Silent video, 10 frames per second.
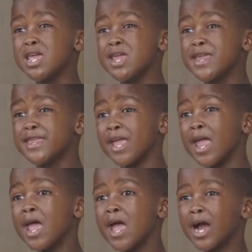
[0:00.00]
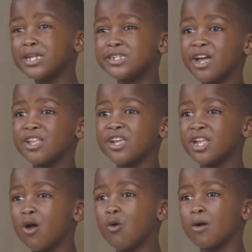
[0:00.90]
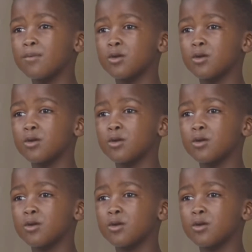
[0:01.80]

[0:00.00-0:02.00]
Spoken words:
just makes you laugh, and